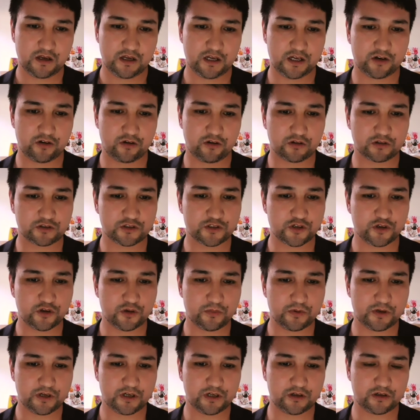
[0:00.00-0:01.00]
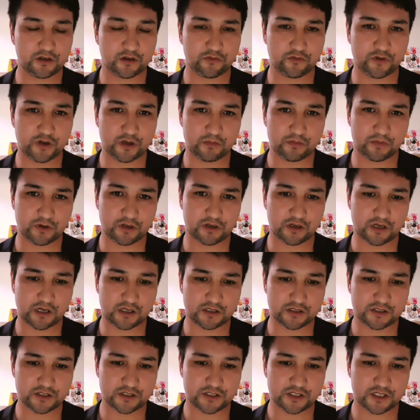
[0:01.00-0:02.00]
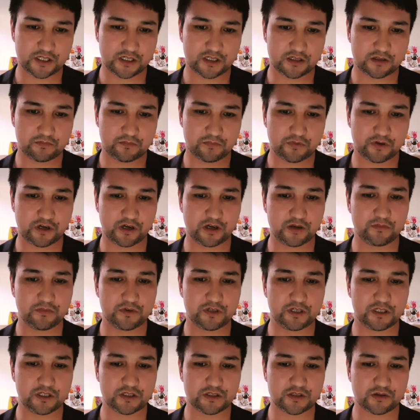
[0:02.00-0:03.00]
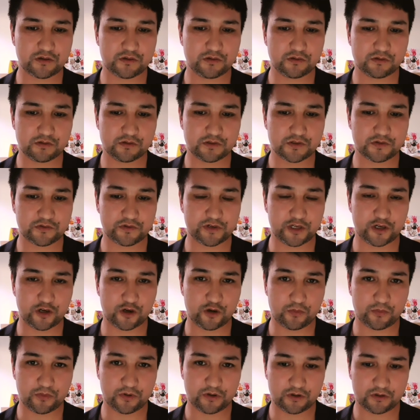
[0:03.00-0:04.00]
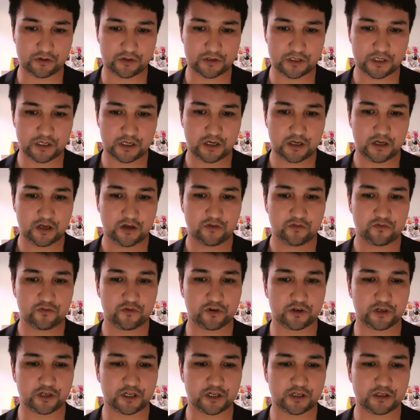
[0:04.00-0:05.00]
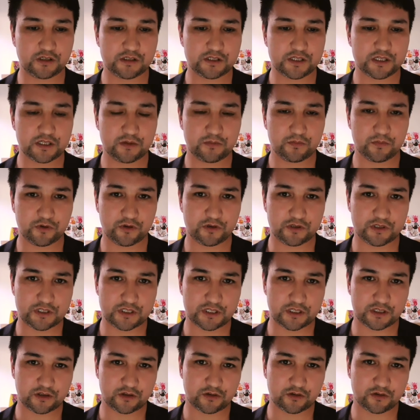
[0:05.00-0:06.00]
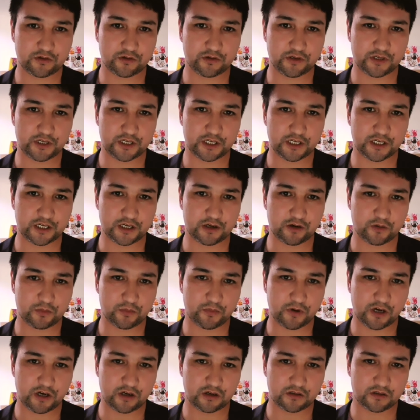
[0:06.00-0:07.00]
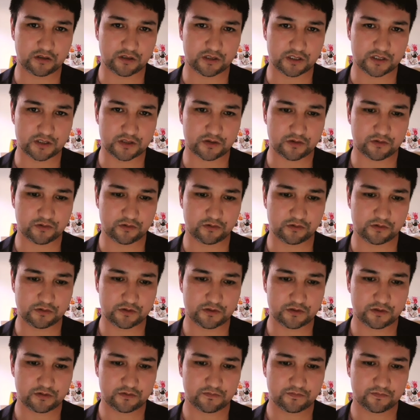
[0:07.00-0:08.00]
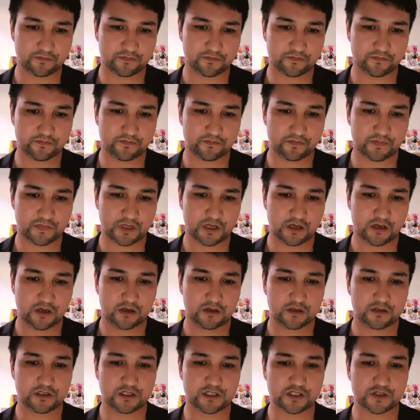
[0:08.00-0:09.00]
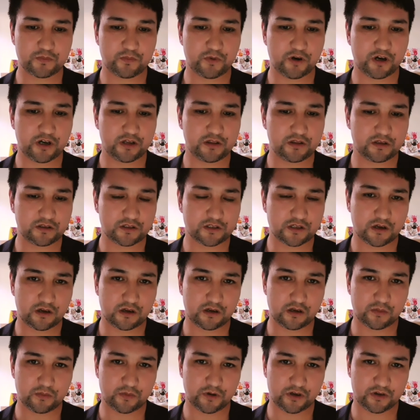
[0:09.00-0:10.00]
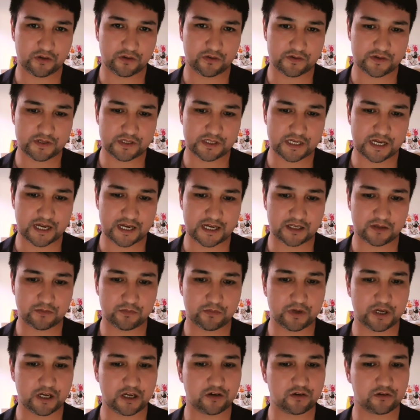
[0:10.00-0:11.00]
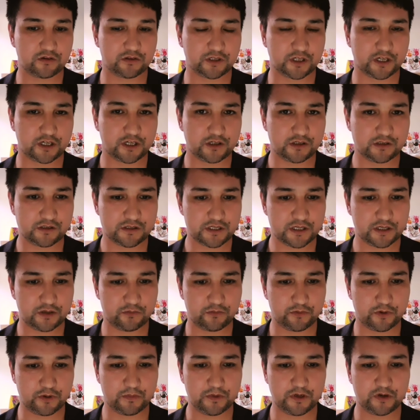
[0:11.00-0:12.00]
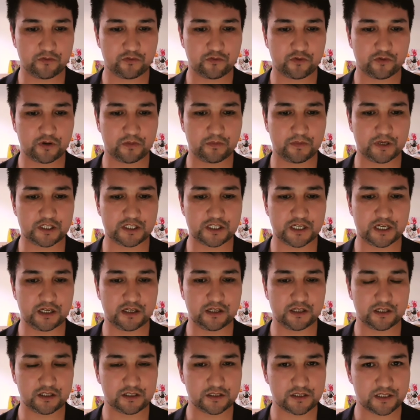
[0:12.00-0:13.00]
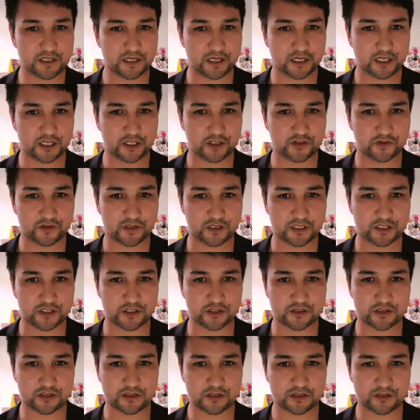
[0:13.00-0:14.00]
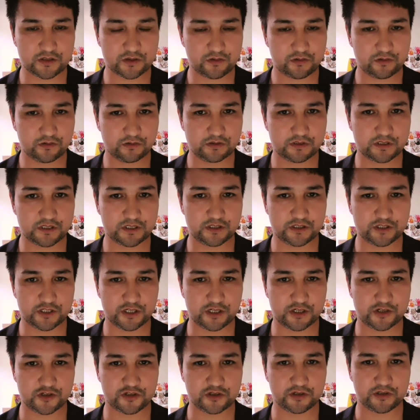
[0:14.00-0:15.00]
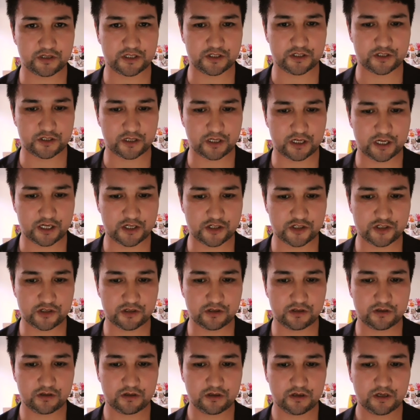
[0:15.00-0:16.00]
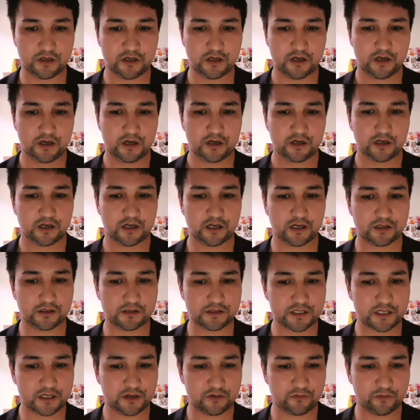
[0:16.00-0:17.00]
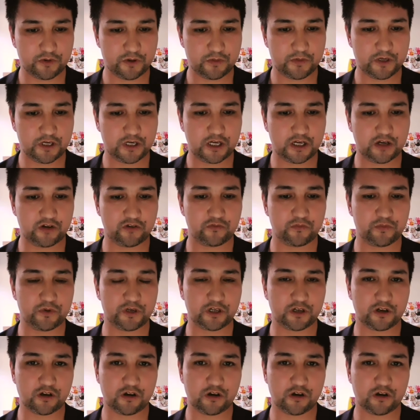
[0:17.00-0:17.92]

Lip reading: In October and November last year, primary schools reopened for girls and boys, including in our partner schools. Despite the Taliban's sad ban on girls and women from attending secondary schools and tertiary education, girls and women have been